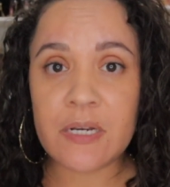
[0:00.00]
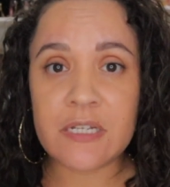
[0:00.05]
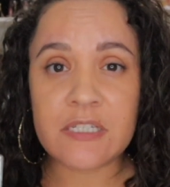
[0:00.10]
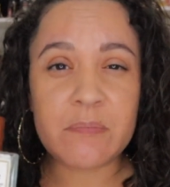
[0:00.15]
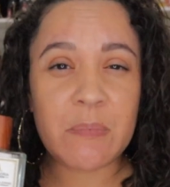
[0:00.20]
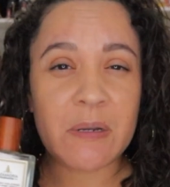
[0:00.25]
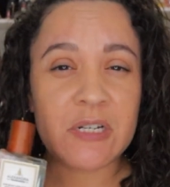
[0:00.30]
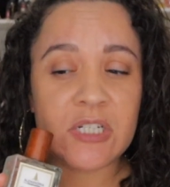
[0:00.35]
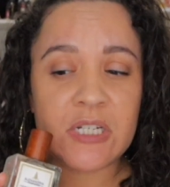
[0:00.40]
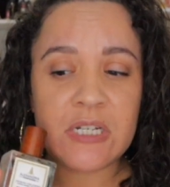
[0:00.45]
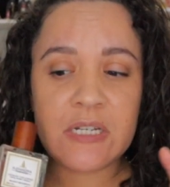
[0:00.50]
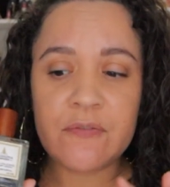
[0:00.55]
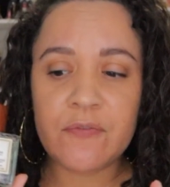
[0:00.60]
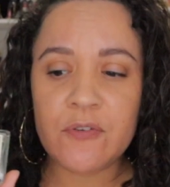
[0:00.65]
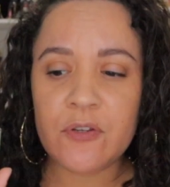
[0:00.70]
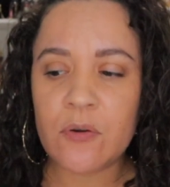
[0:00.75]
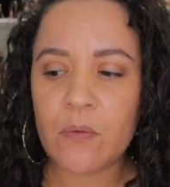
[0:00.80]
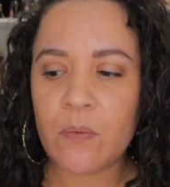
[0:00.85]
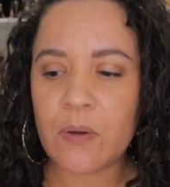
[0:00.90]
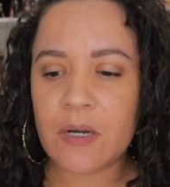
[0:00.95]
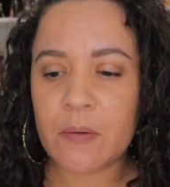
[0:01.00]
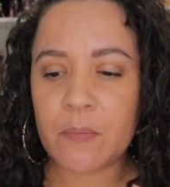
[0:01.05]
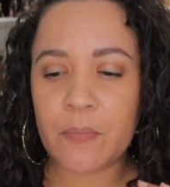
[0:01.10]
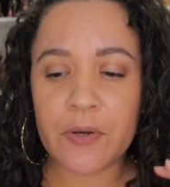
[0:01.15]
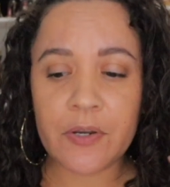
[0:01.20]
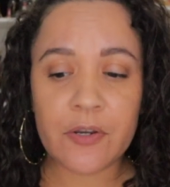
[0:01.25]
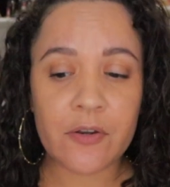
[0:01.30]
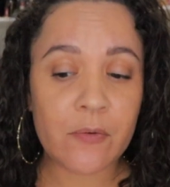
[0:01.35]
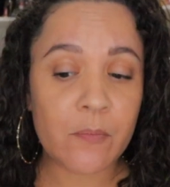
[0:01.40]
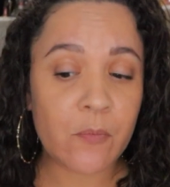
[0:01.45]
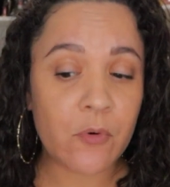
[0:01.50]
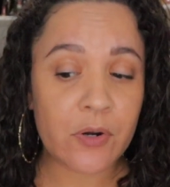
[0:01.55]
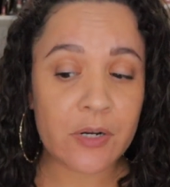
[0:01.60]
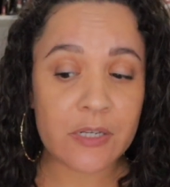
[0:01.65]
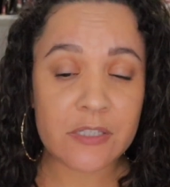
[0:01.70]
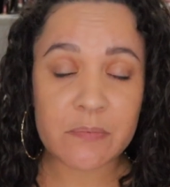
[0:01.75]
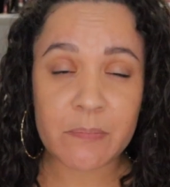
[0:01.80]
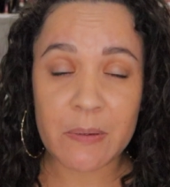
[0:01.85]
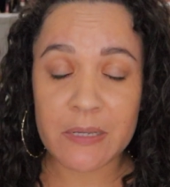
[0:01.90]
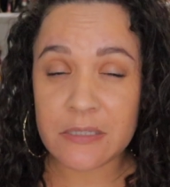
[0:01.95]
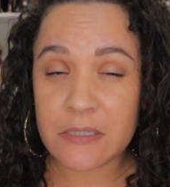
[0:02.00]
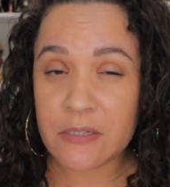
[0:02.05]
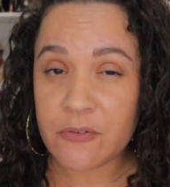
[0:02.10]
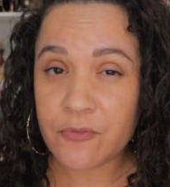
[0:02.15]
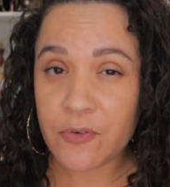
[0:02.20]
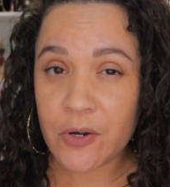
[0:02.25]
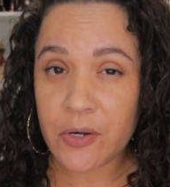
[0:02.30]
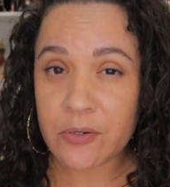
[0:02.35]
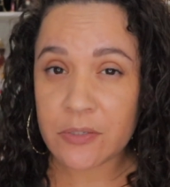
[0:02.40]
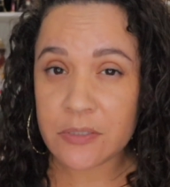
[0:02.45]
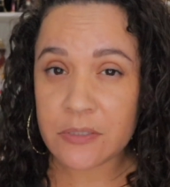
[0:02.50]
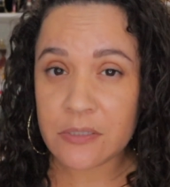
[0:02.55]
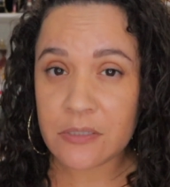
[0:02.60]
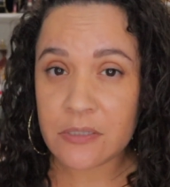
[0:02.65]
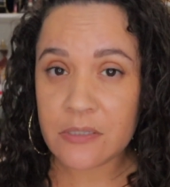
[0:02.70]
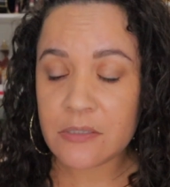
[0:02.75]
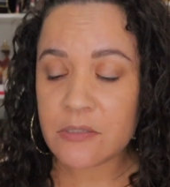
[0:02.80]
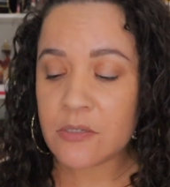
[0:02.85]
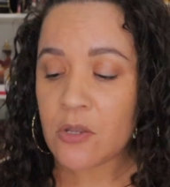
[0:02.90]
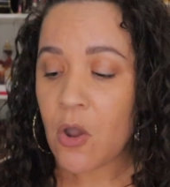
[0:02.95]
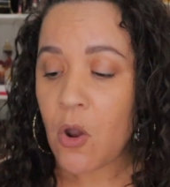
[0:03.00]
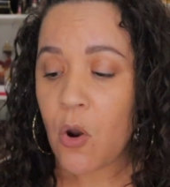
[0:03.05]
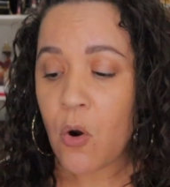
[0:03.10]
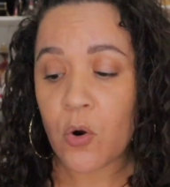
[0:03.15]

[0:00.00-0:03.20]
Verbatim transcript: especially if you don't want to bring your more expensive fragrances